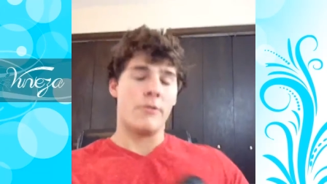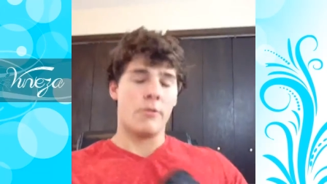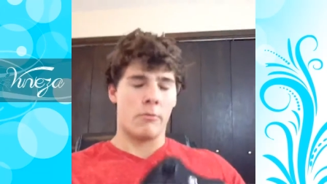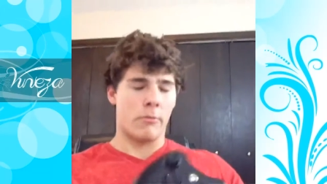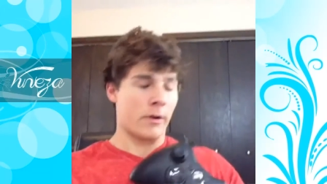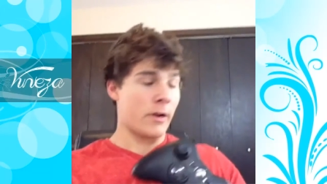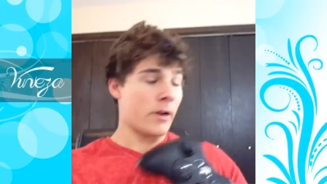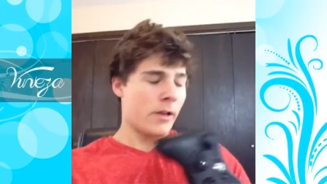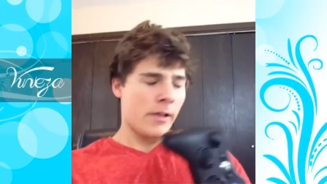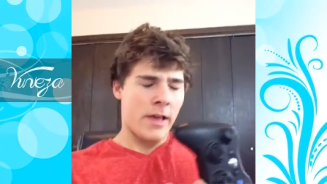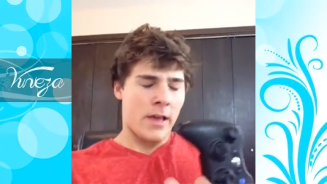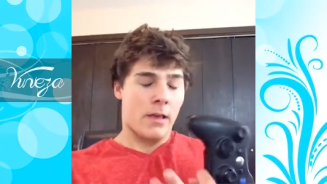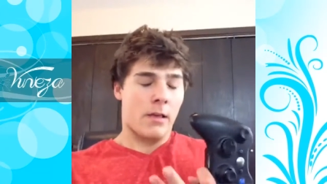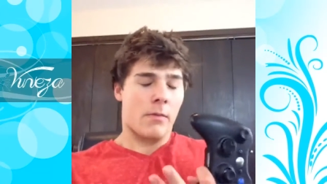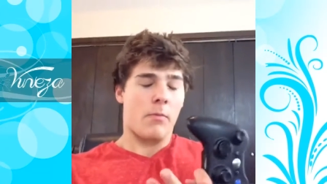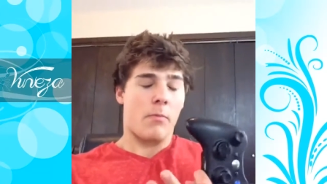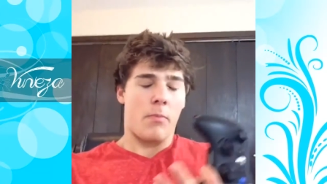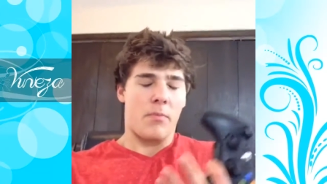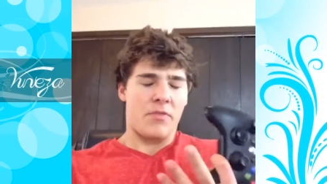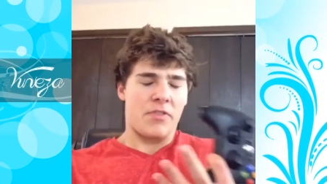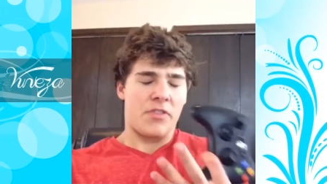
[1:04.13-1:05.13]
Dude, we're gonna like
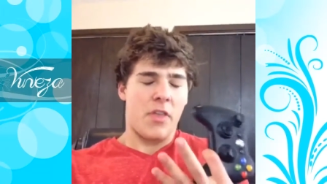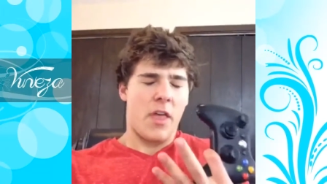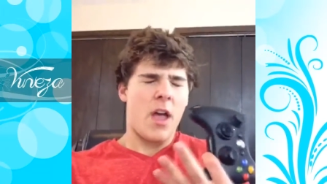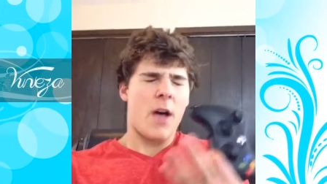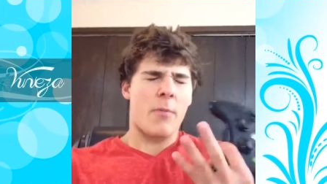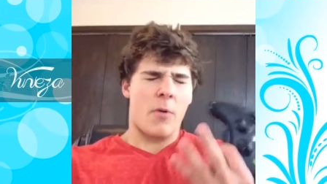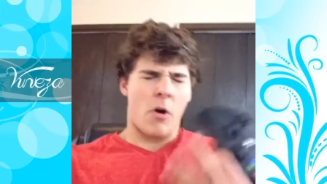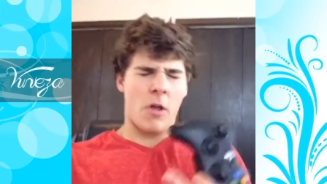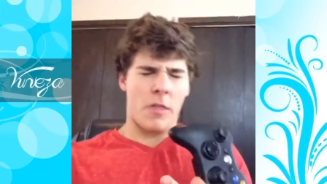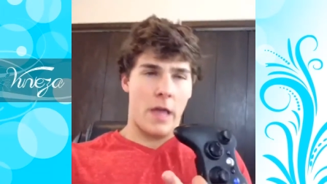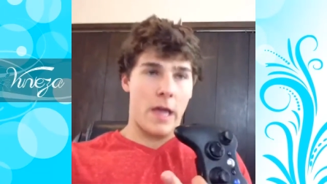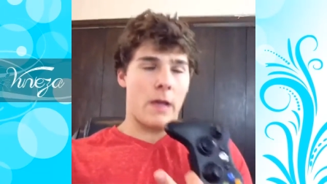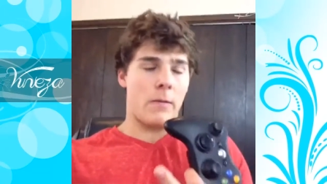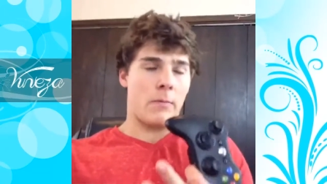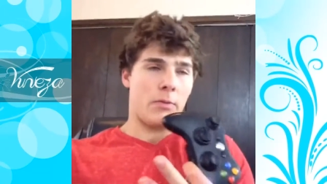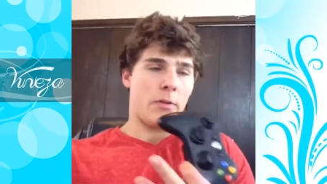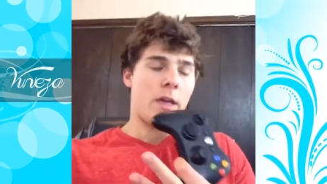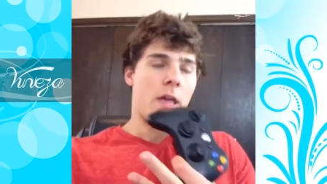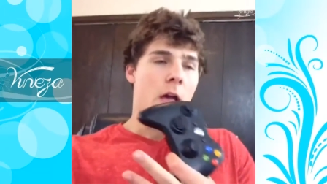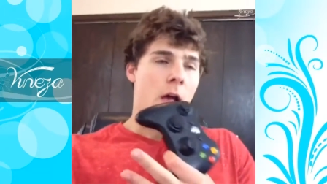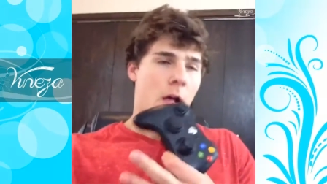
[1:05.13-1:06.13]
stay up all night and
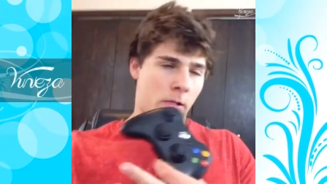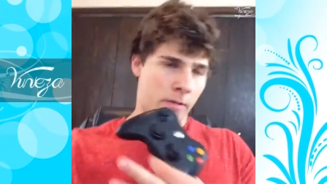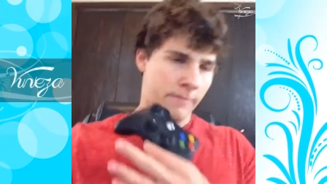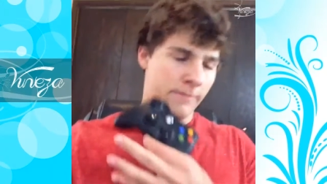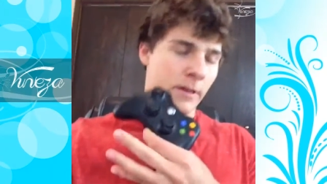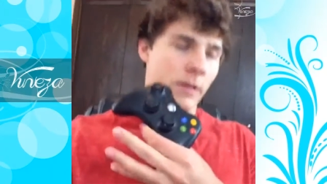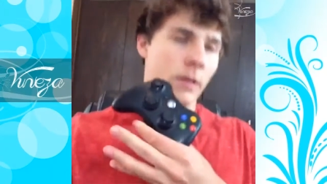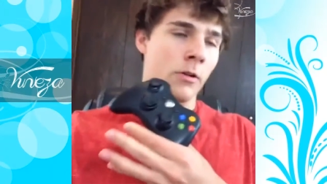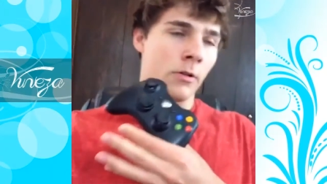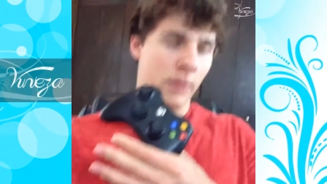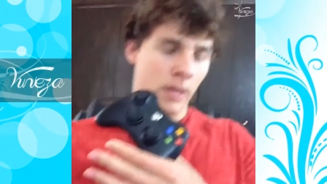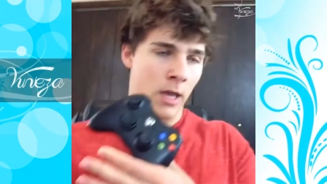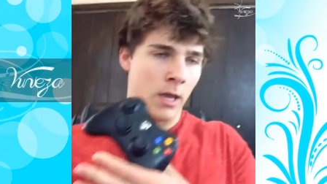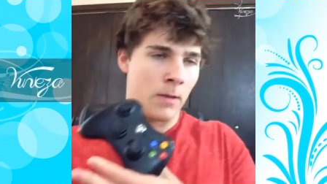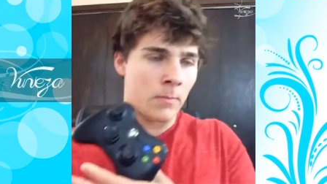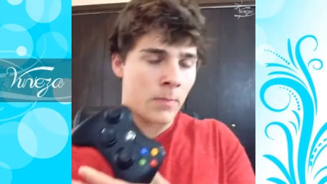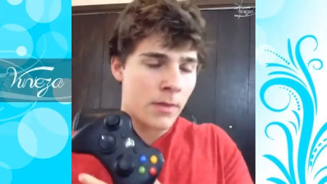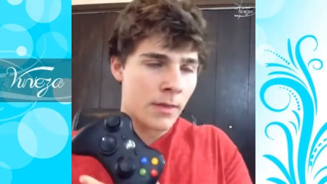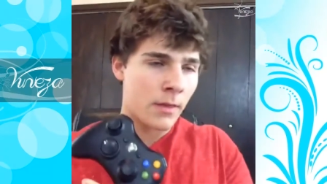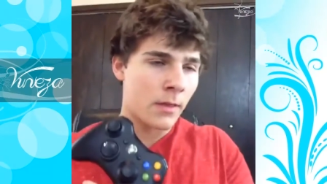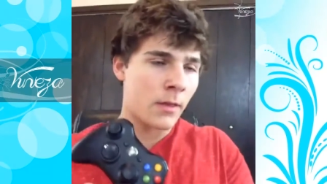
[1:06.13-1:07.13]
play hella video games.